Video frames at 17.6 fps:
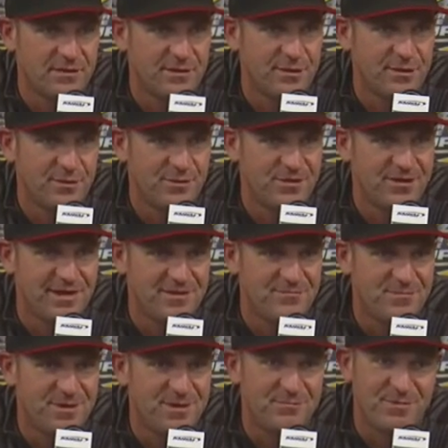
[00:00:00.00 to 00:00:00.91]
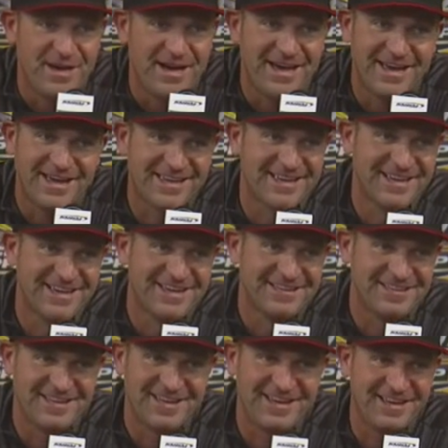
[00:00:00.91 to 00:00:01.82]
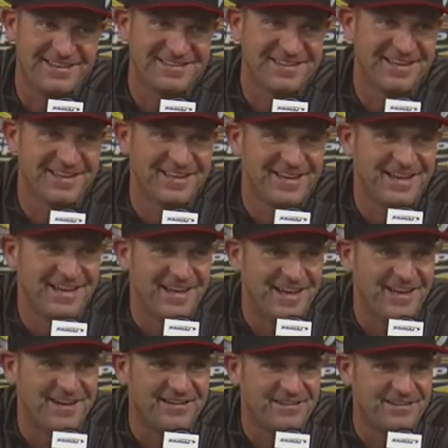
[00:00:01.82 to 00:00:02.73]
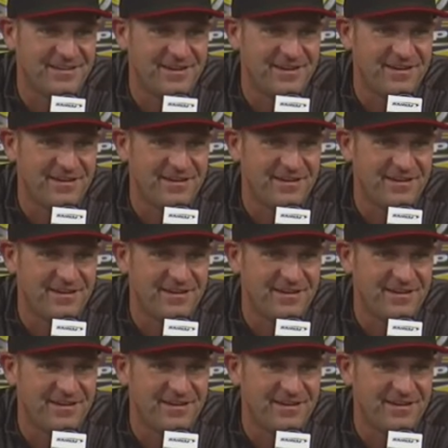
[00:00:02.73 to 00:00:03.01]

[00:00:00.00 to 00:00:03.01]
you know, in that mid-pack land. And,